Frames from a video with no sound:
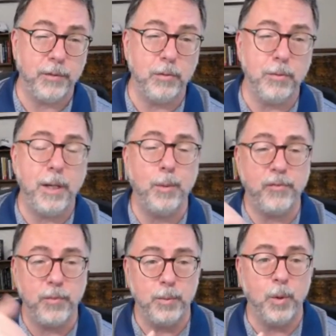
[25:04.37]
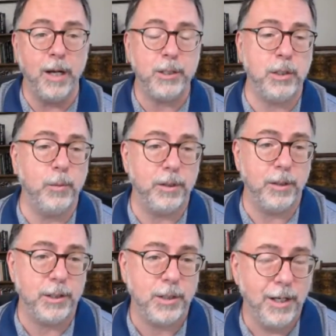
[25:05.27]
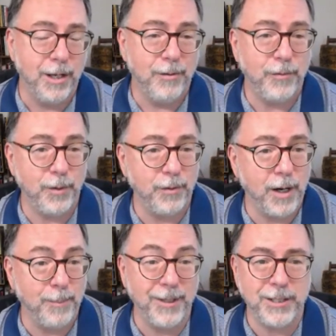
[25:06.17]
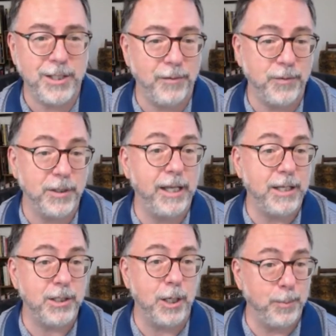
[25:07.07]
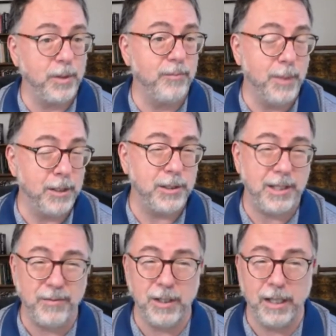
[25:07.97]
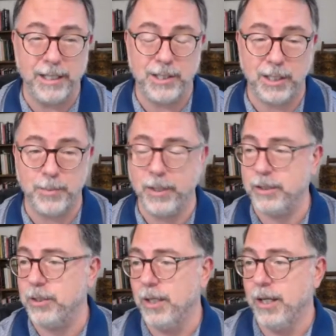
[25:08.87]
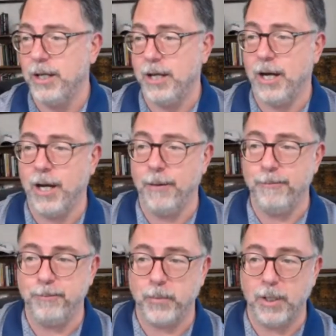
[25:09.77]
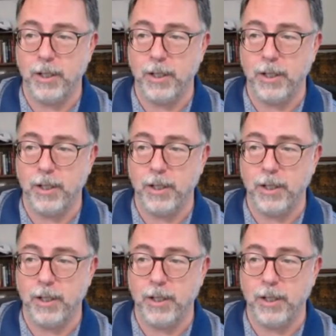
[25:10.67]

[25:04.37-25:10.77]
if you remember, if you've been watching with us for, um, let's say, for the last couple of months, even the last six months, um,